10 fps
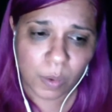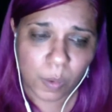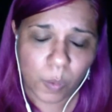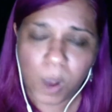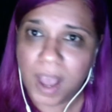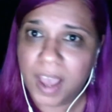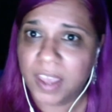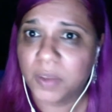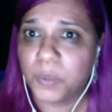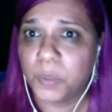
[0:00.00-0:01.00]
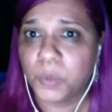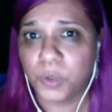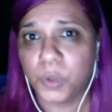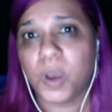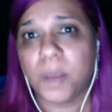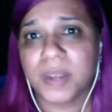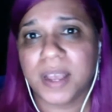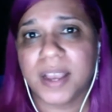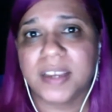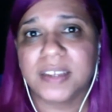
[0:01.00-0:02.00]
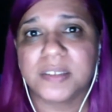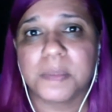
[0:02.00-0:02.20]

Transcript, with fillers: why would you weaponize